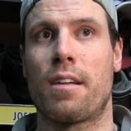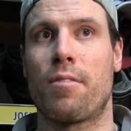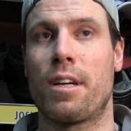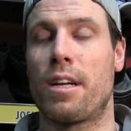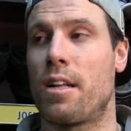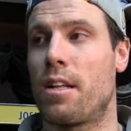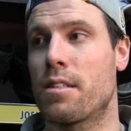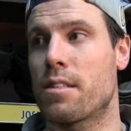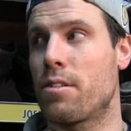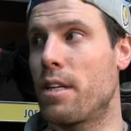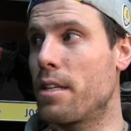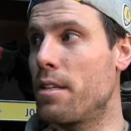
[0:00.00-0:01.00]
And right now, that's
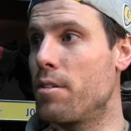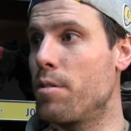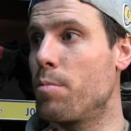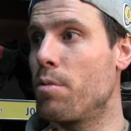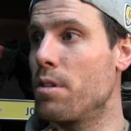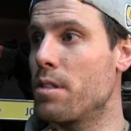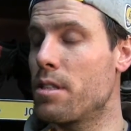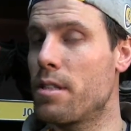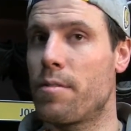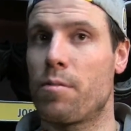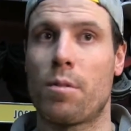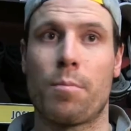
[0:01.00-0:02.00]
collecting two points because
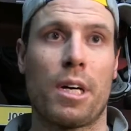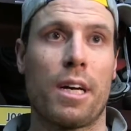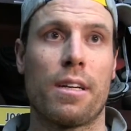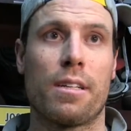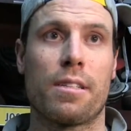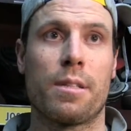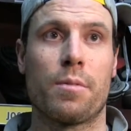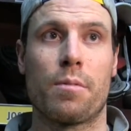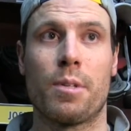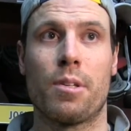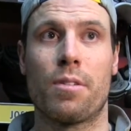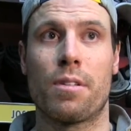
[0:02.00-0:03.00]
everyone behind us seems to
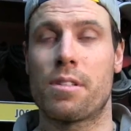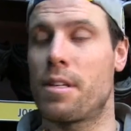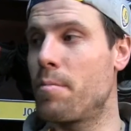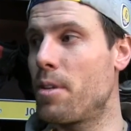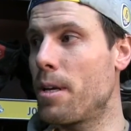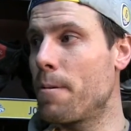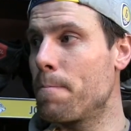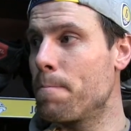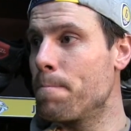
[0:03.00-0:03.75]
be doing the same thing.